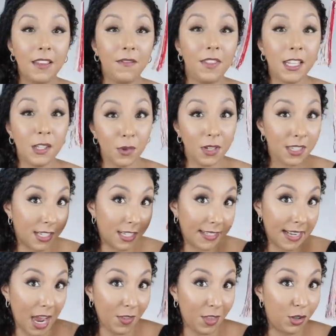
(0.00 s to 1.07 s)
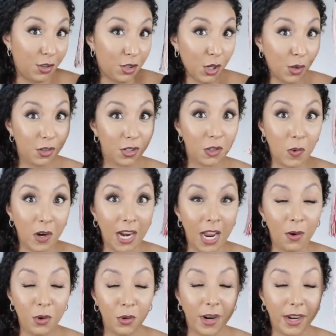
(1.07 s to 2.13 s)
If this was the style that you chose to wear,
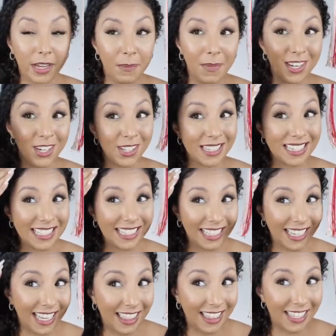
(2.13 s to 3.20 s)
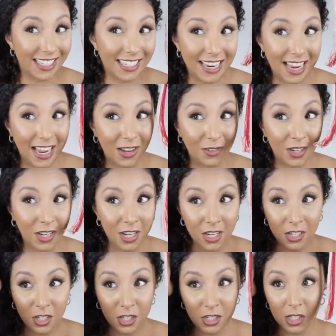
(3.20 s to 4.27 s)
I would recommend just slicking this down
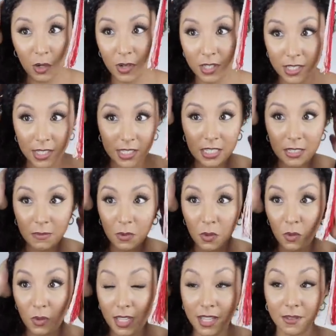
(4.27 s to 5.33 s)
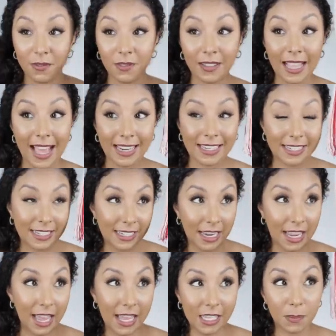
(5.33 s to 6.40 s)
just so it's as smooth and flat
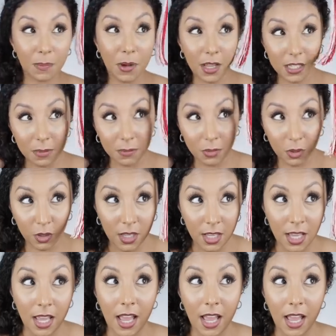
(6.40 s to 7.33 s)
as possible.